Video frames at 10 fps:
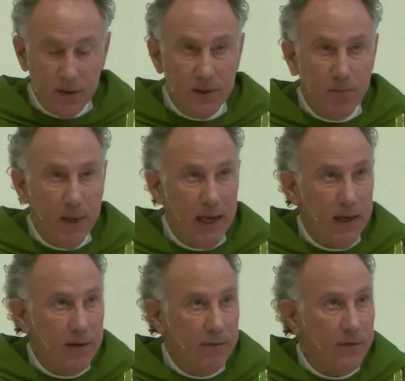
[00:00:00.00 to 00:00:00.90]
to
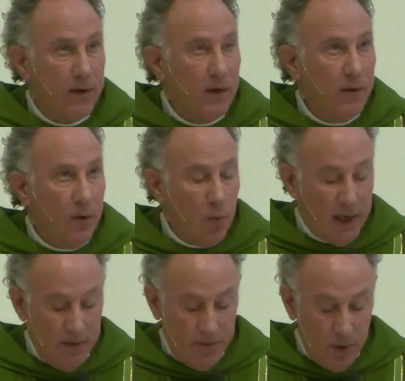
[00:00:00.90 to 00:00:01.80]
pave the
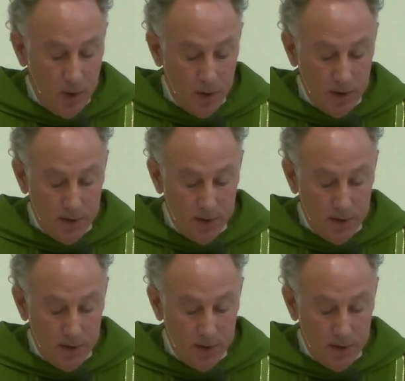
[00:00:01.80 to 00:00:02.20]
way forward?